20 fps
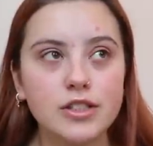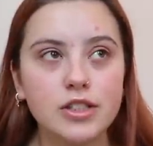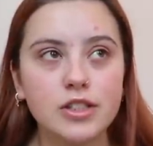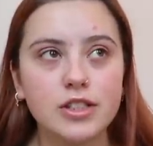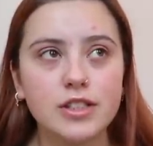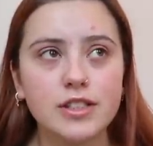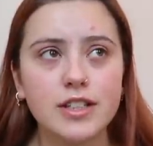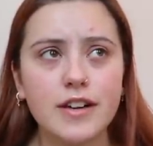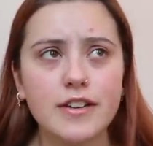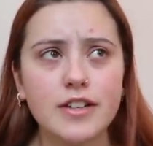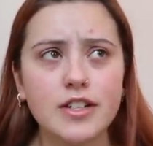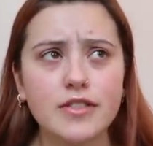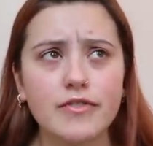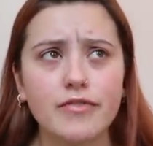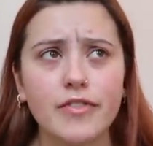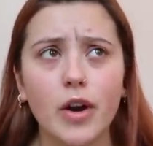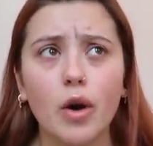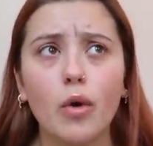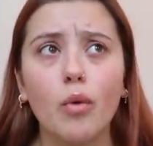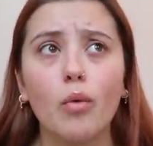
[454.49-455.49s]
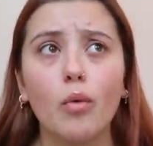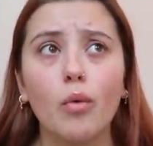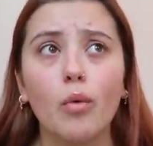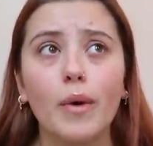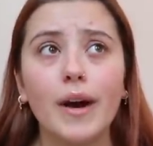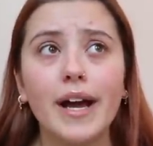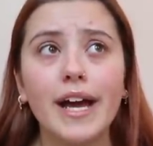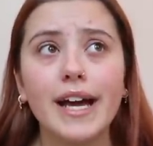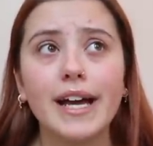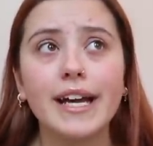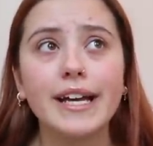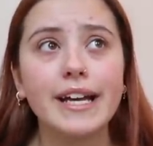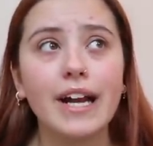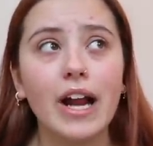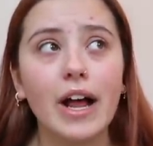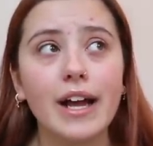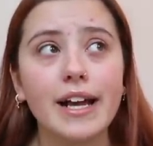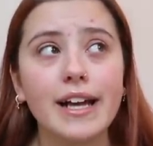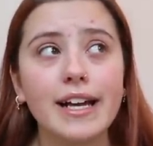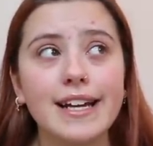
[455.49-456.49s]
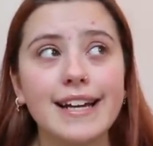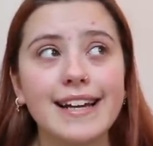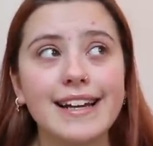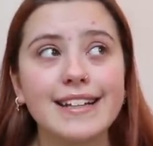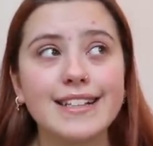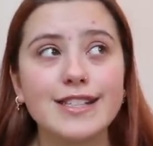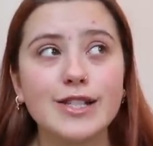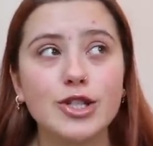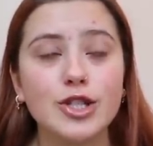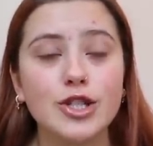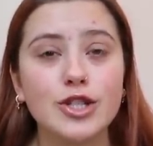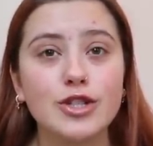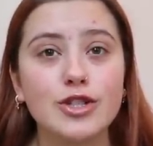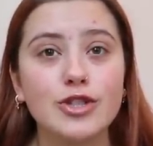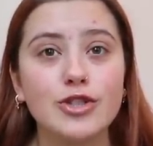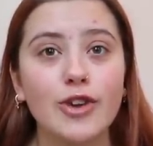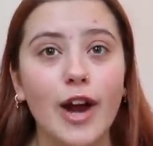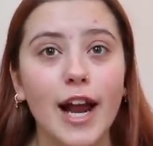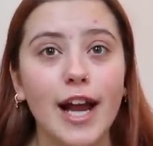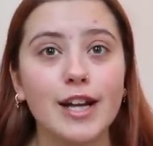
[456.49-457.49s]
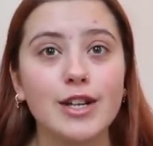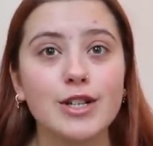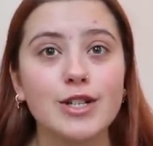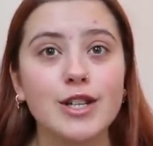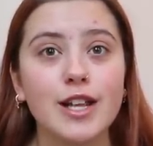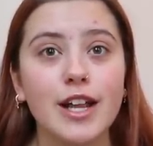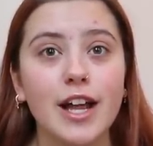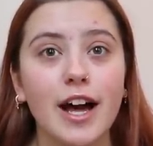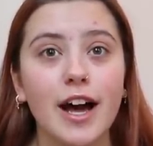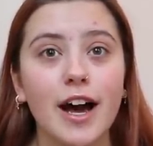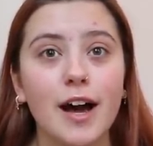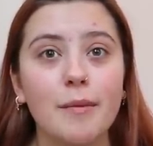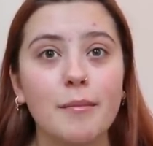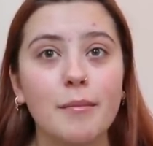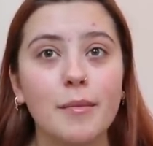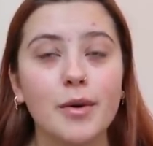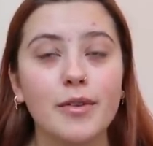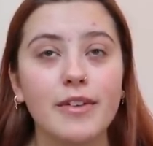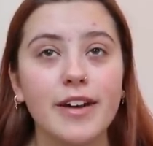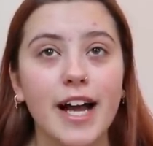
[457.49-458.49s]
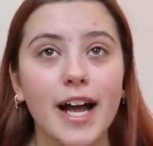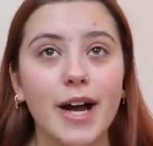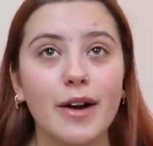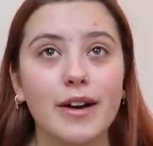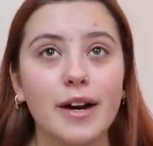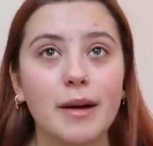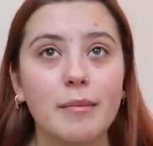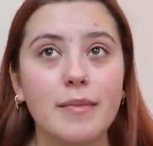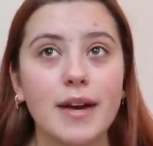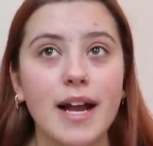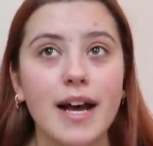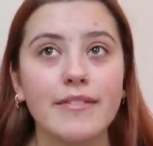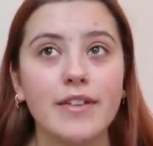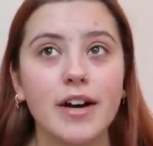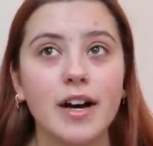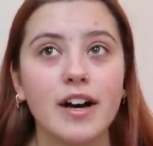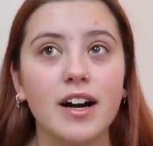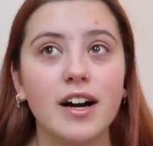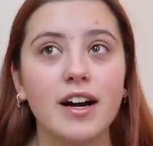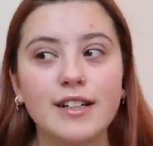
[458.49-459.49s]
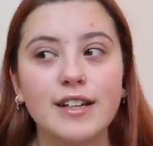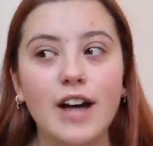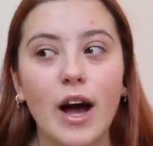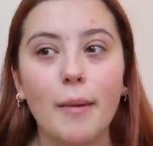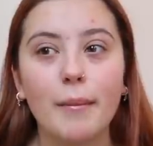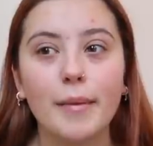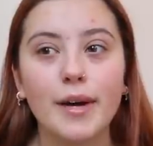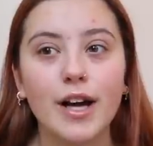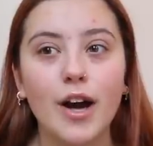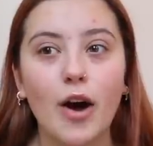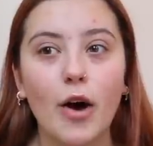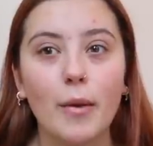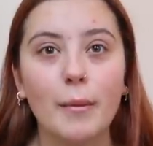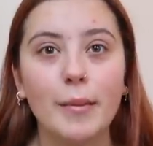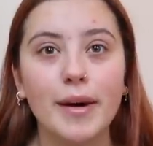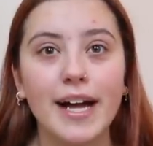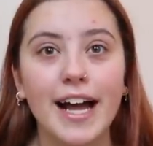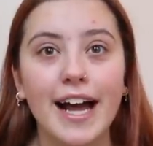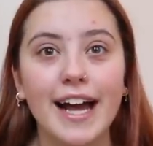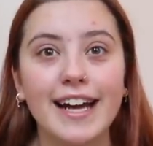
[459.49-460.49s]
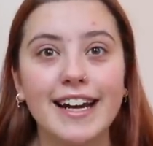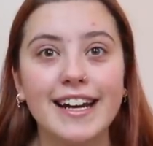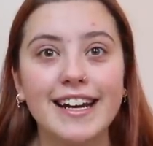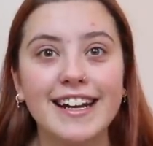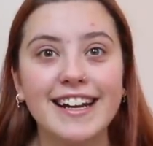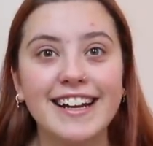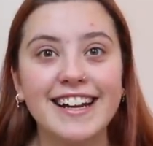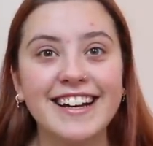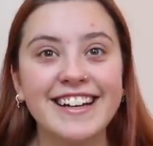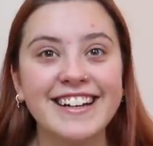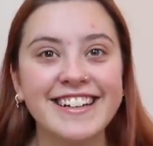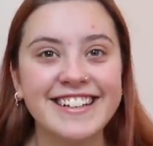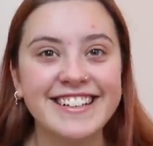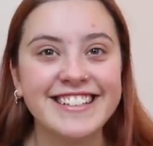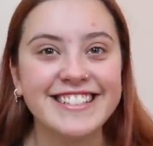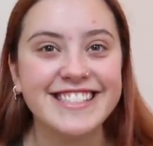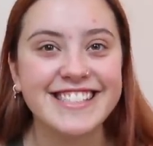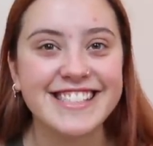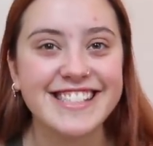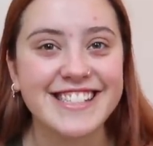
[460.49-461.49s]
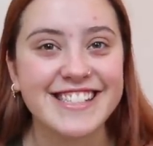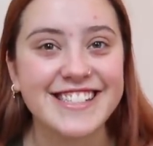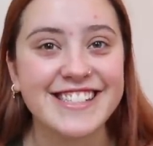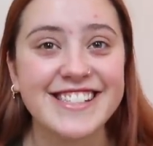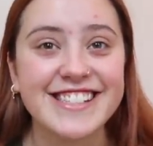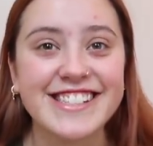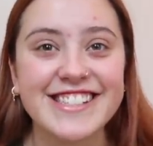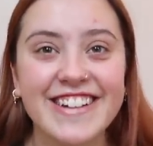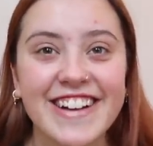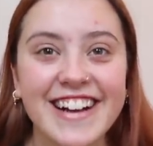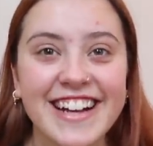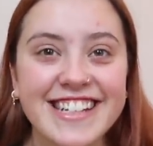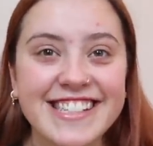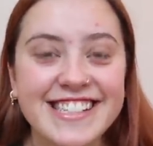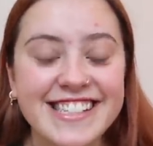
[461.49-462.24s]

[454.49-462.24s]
Just because I just feel weird. Like, it's just strange that I'm moving out and I'm never coming home again. It's just strange.